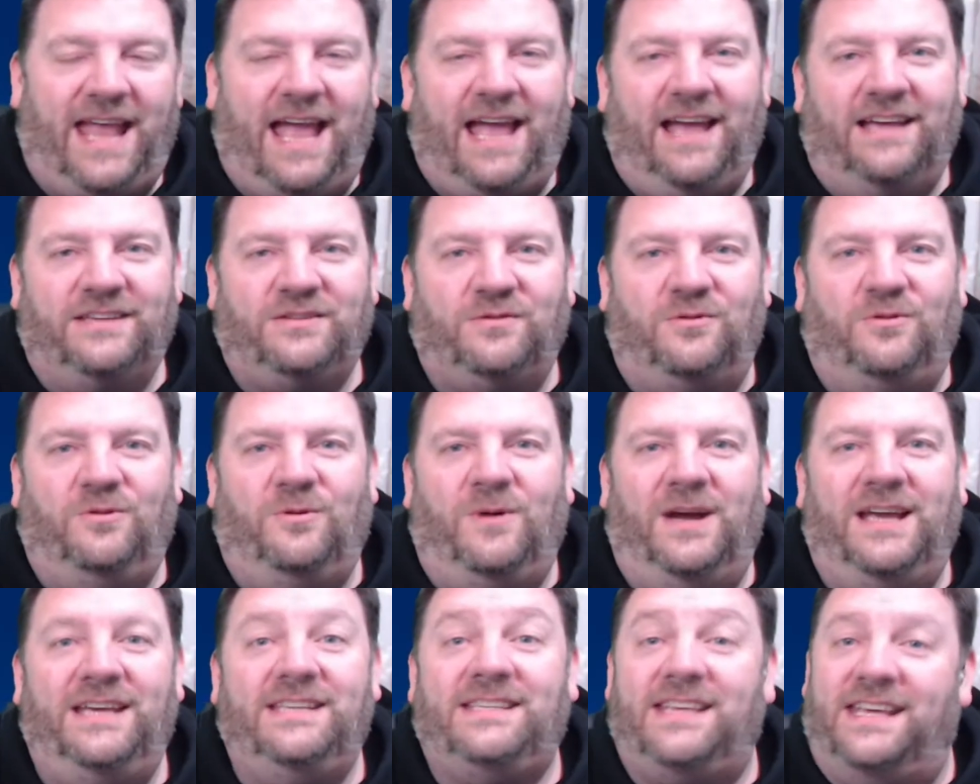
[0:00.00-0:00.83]
as
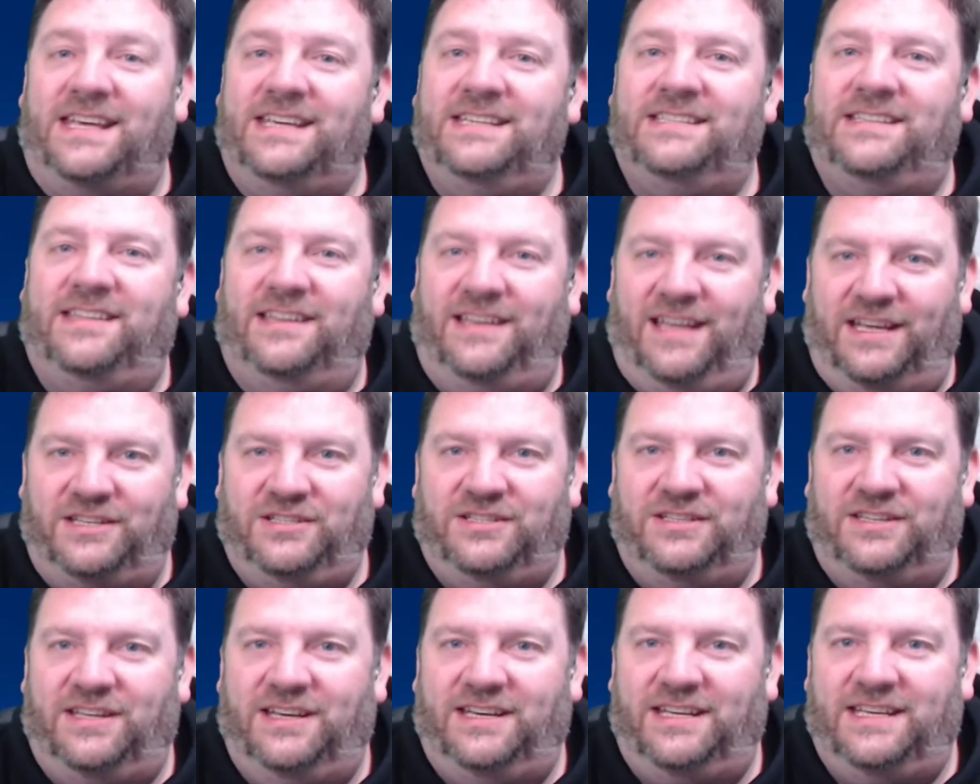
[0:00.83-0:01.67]
always is the
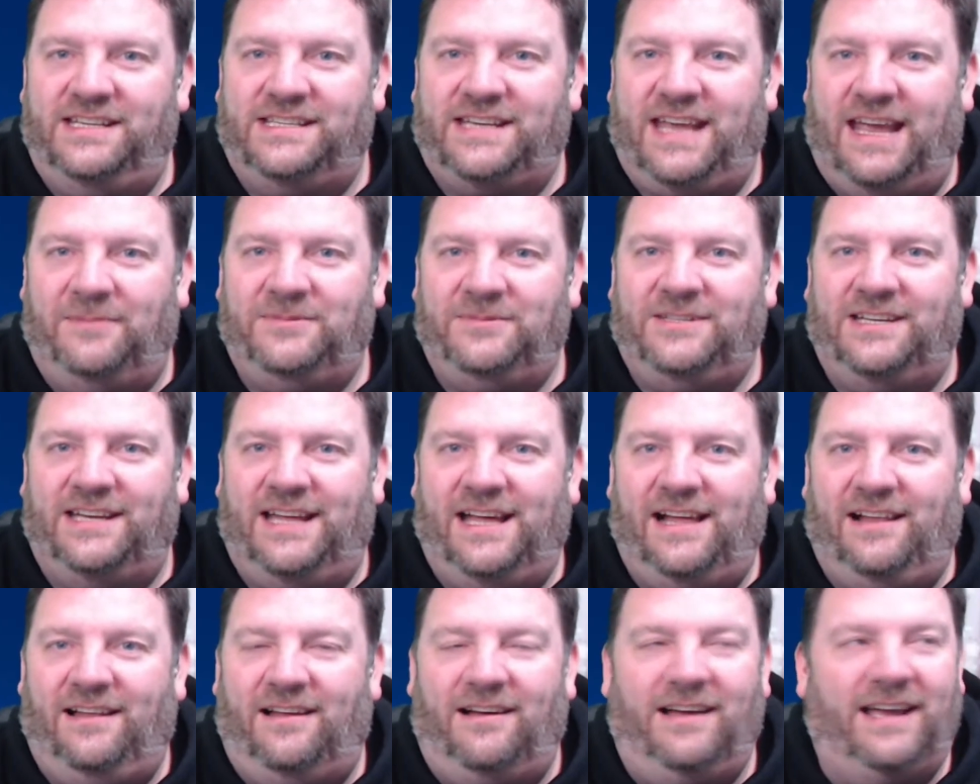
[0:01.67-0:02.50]
legend that is Captain
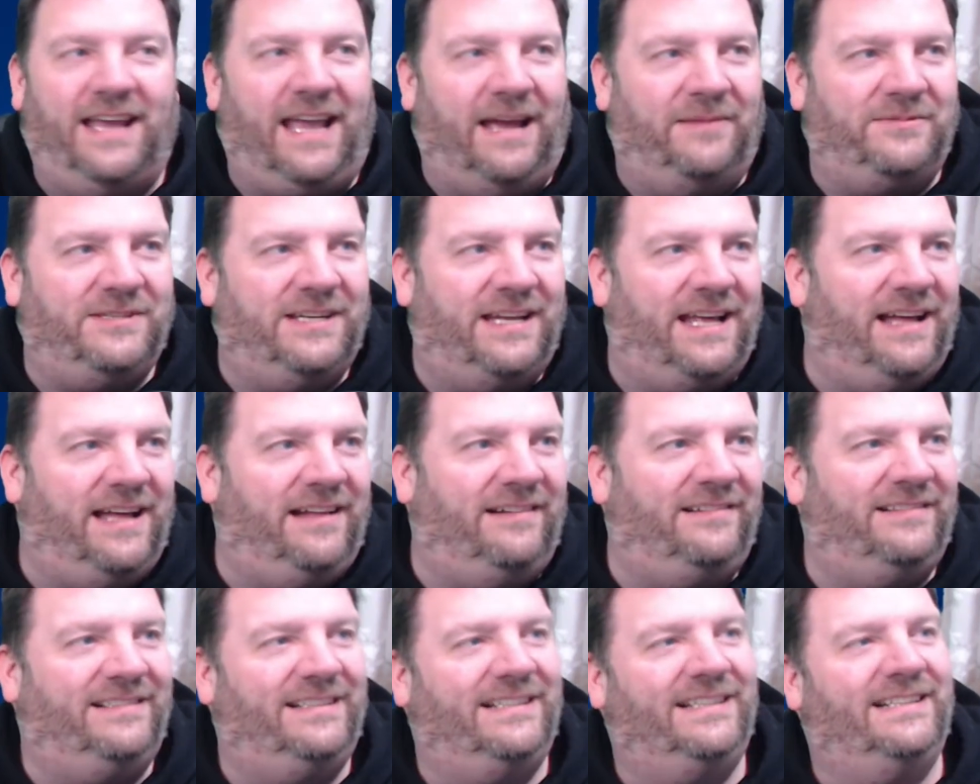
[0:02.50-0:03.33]
Al. Hi, Captain
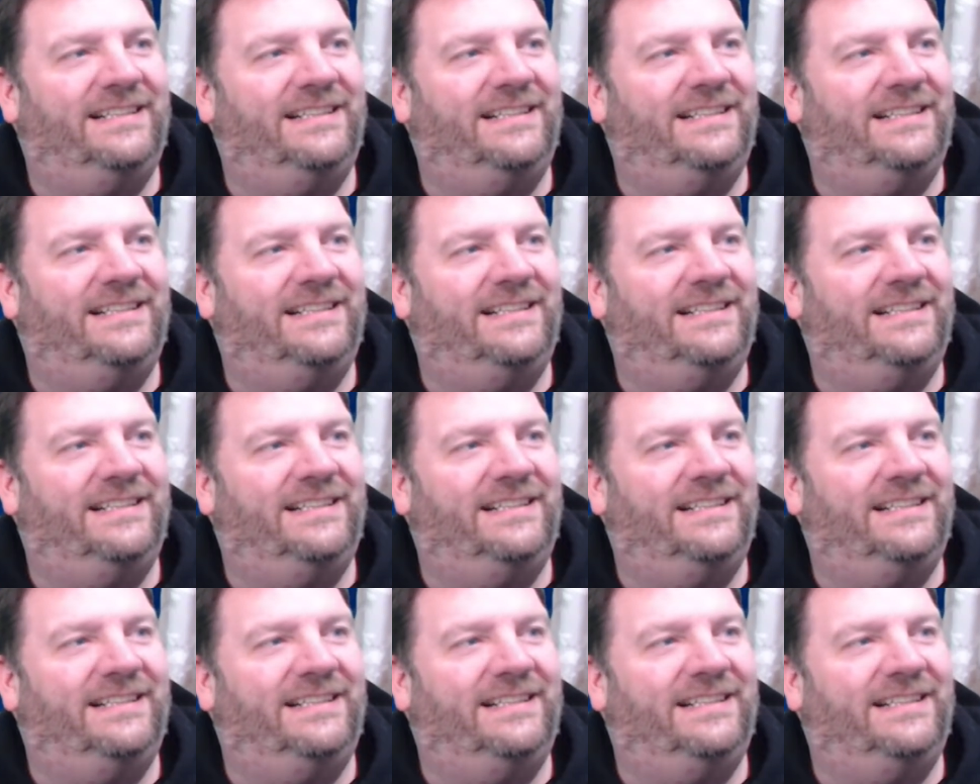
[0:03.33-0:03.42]
Al.